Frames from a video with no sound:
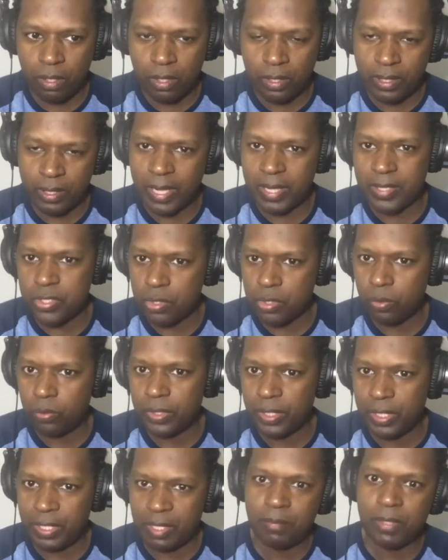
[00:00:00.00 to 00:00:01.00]
Castle
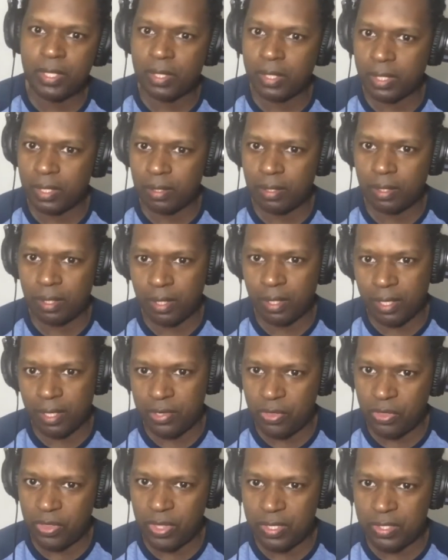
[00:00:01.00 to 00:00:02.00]
would emulate a lot
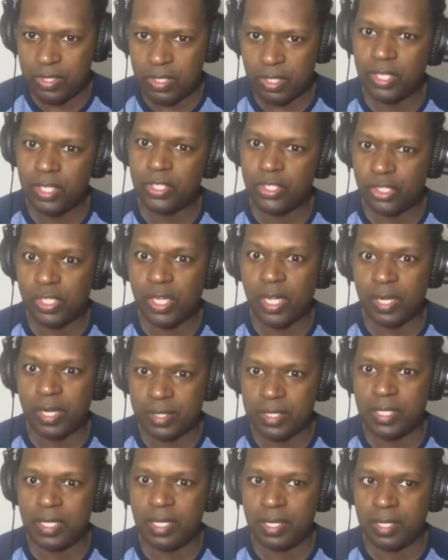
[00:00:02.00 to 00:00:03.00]
of things that Hitchcock
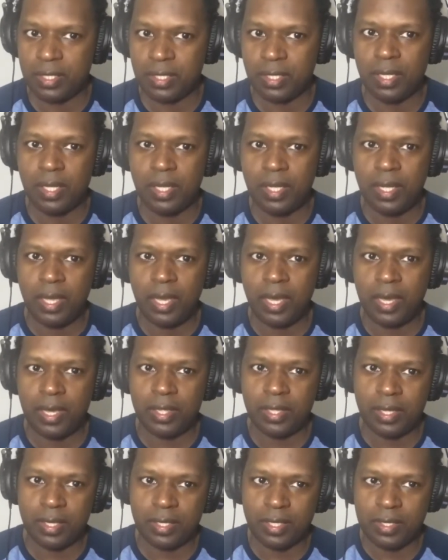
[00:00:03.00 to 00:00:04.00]
did.
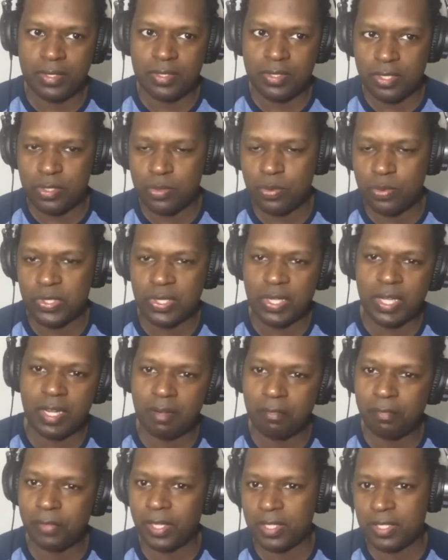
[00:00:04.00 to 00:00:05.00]
And I guess this was kind
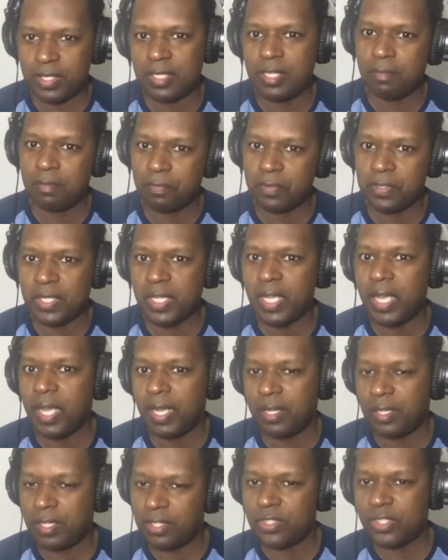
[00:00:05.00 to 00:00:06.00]
of like a tit for
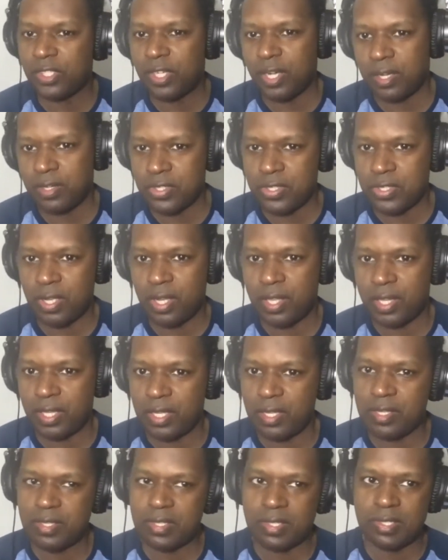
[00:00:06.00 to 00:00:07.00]
tat. Hitchcock saw
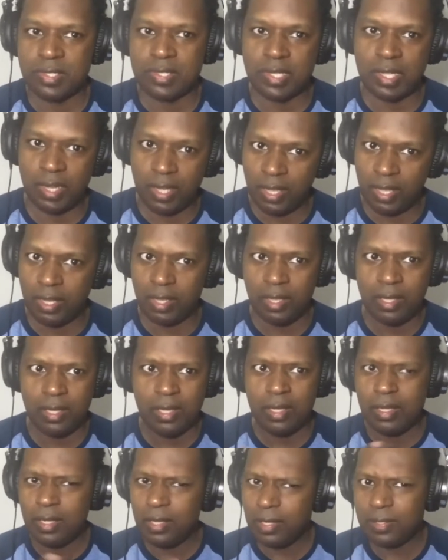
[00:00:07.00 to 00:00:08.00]
this and said, hey,
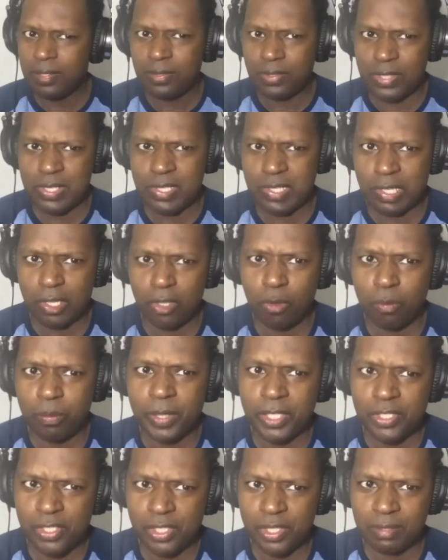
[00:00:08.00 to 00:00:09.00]
this
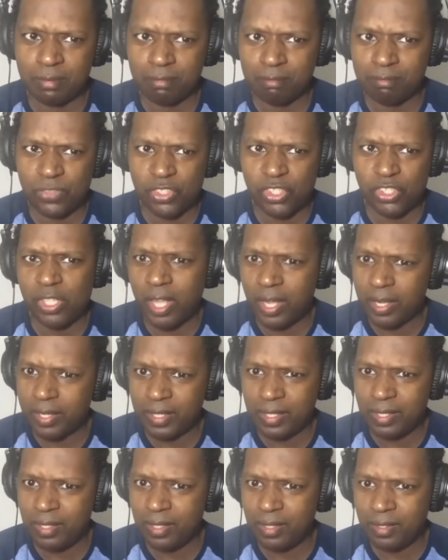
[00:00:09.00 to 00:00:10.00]
low-budget,
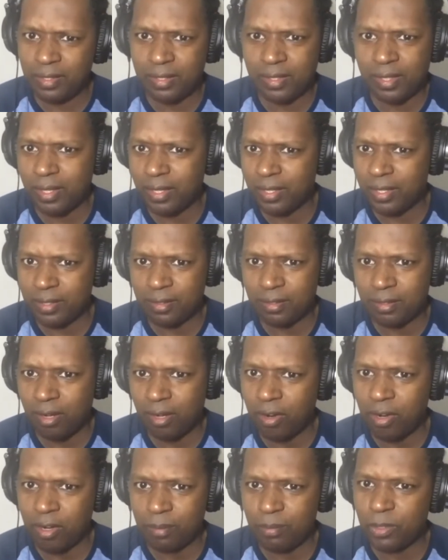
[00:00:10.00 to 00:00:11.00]
schlocky, like,
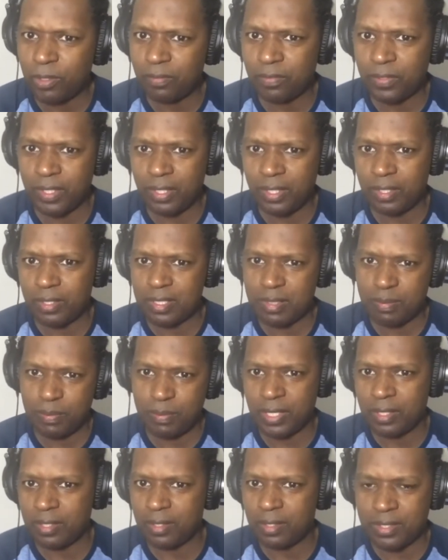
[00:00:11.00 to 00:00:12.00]
horror movie is
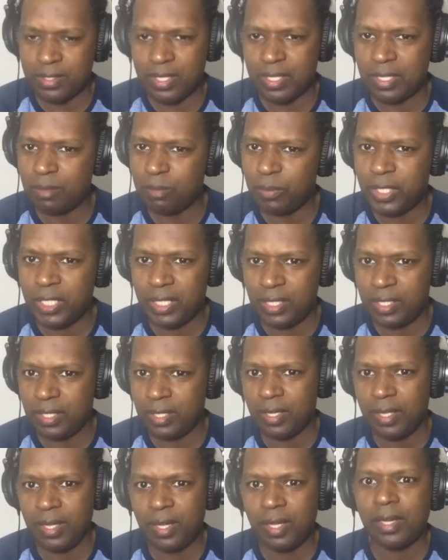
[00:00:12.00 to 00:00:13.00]
making a ton of
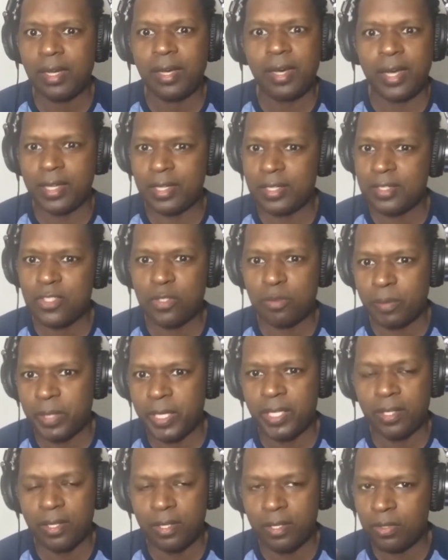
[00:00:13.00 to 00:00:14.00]
money. I can do
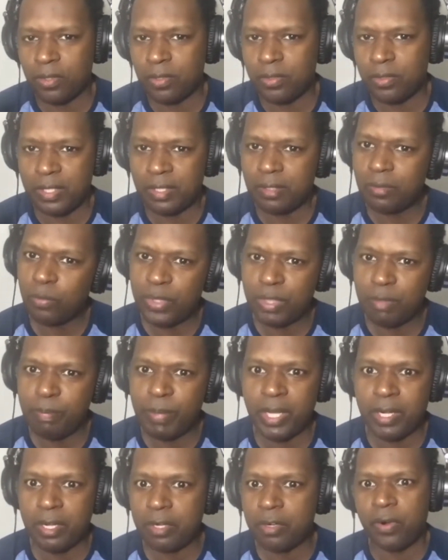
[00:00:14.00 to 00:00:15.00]
my own and with
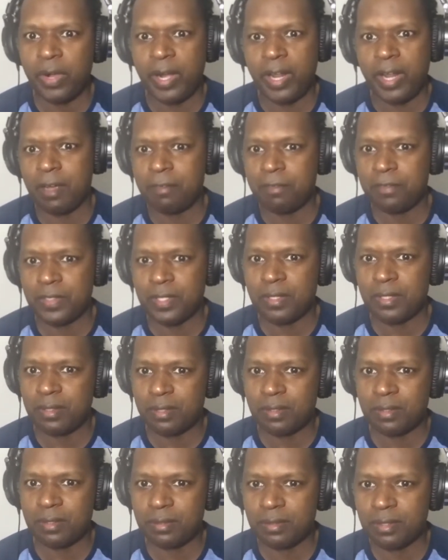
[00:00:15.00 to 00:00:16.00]
better craft,
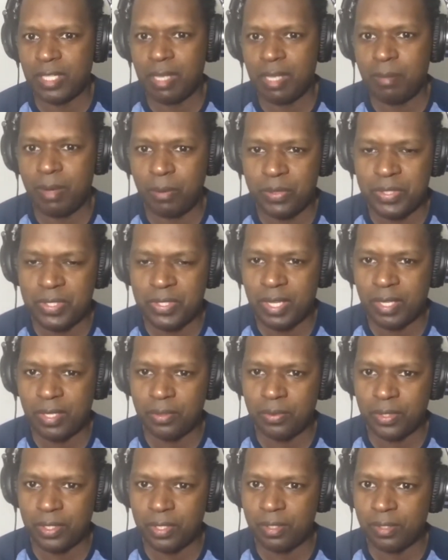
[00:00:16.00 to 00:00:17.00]
and came out with
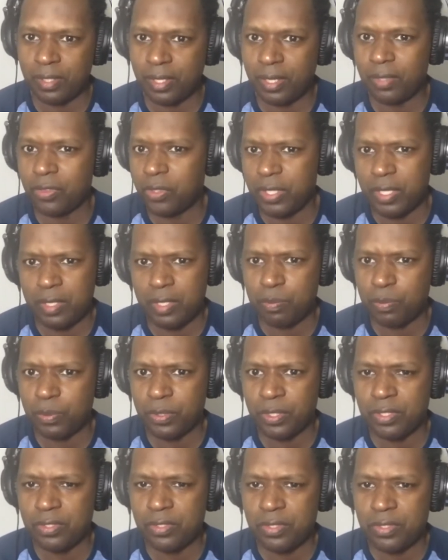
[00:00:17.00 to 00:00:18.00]
Psycho a year later. I thought that was
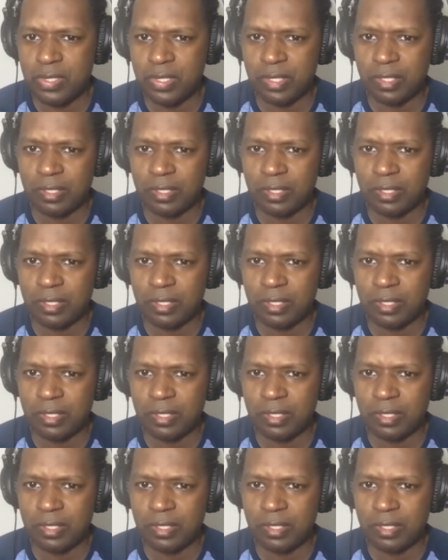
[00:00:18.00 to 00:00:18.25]
pretty interesting.